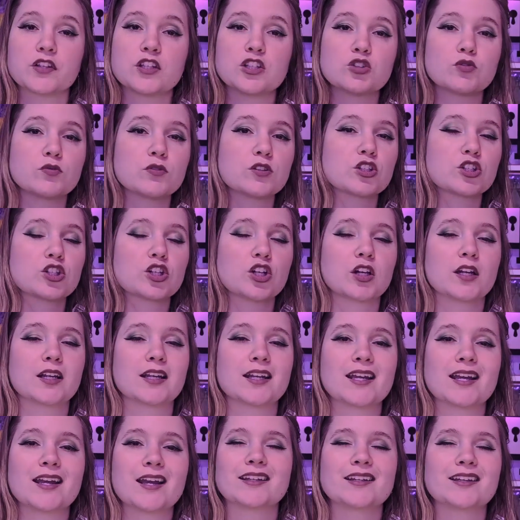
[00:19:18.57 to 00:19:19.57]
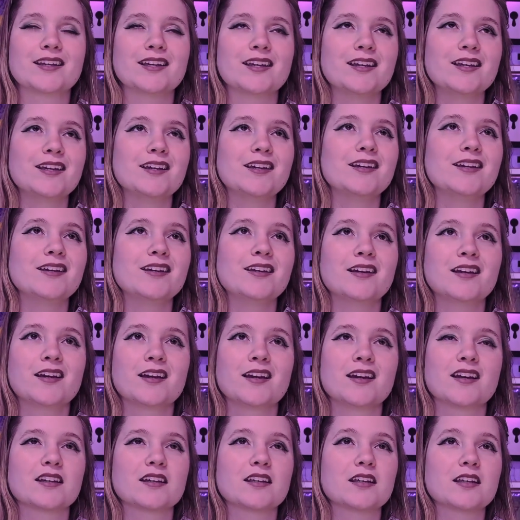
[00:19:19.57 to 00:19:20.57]
This one's good. The key
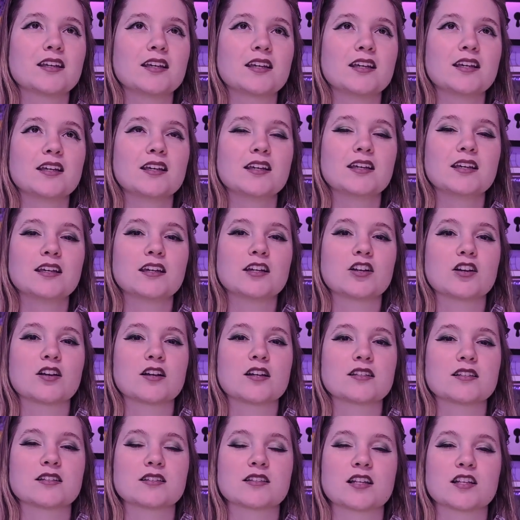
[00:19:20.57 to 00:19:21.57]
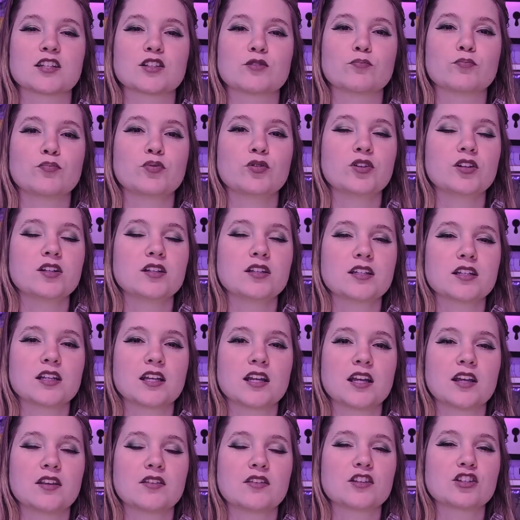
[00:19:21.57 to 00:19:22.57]
here is it says put
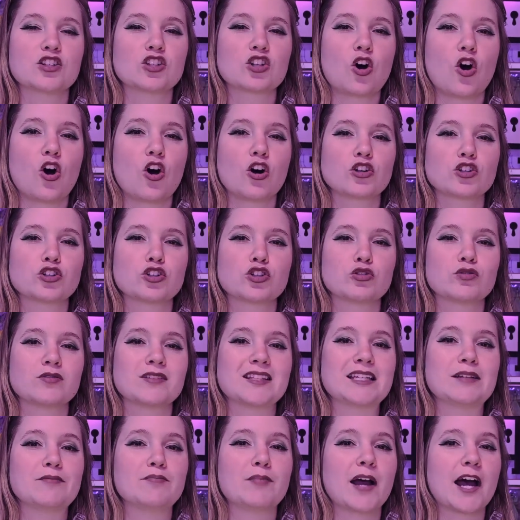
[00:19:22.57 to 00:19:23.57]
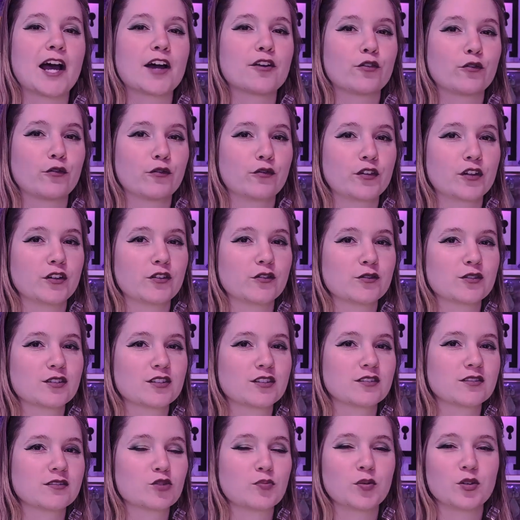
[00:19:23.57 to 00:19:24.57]
this onto the
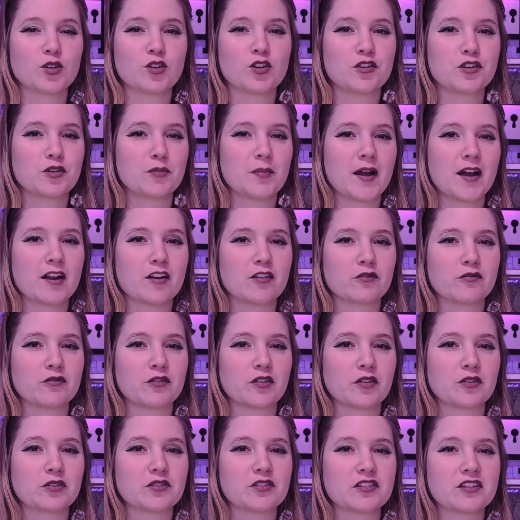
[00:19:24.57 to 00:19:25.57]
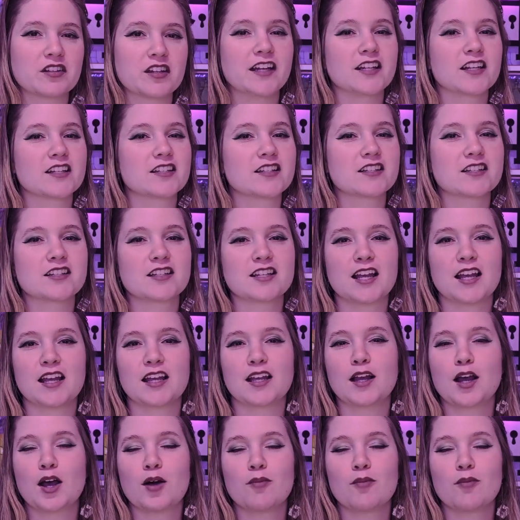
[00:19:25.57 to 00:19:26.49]
battlefield. Just put it on the battlefield. It doesn't say